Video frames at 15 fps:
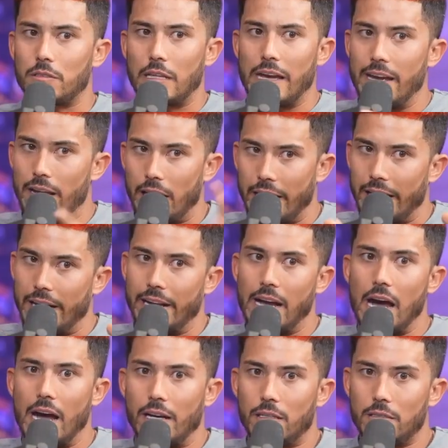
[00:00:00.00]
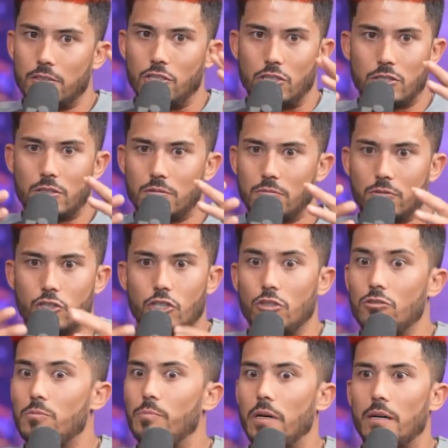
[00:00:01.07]
like I got just
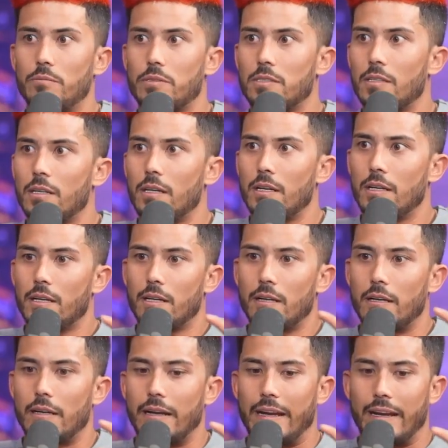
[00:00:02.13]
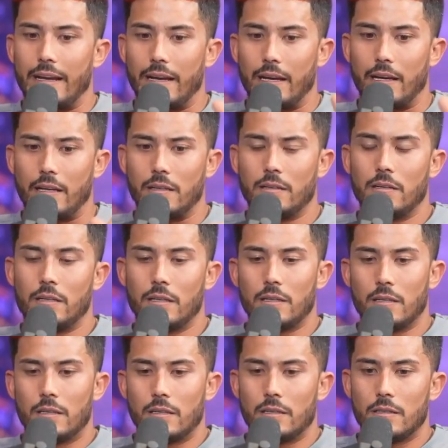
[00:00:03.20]
goosebumps. Wow. And
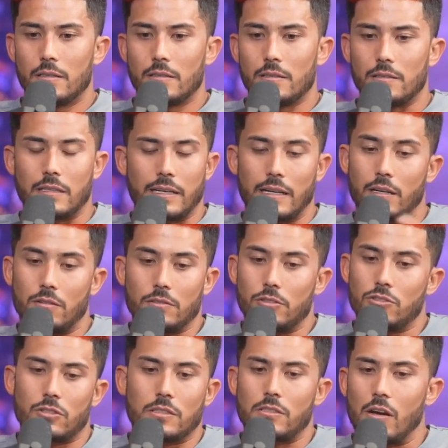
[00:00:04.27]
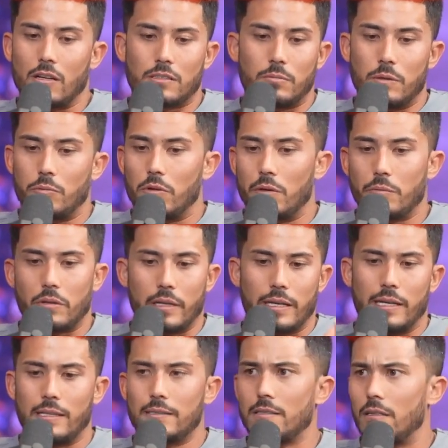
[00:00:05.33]
he's like, I don't usually talk to people on
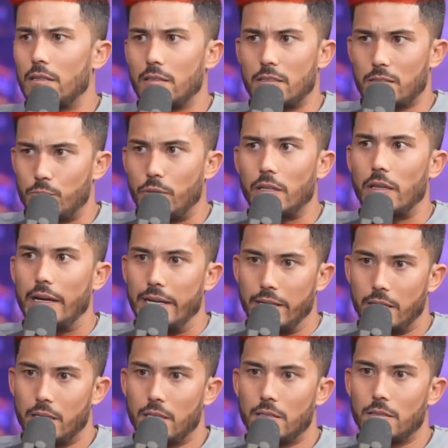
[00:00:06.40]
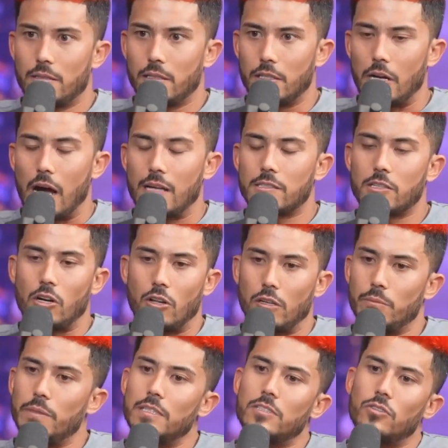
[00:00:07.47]
planes and all this, but like, God's
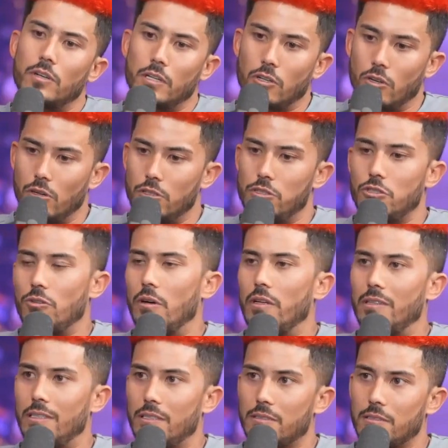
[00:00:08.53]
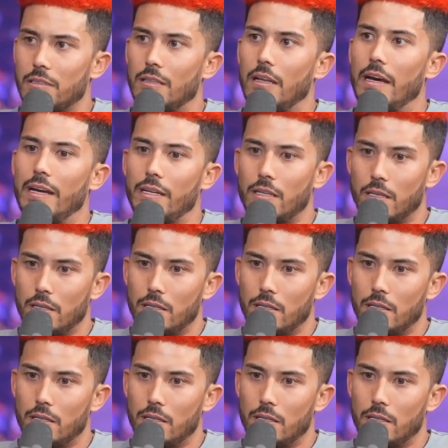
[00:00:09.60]
calling me to encourage you on this, and like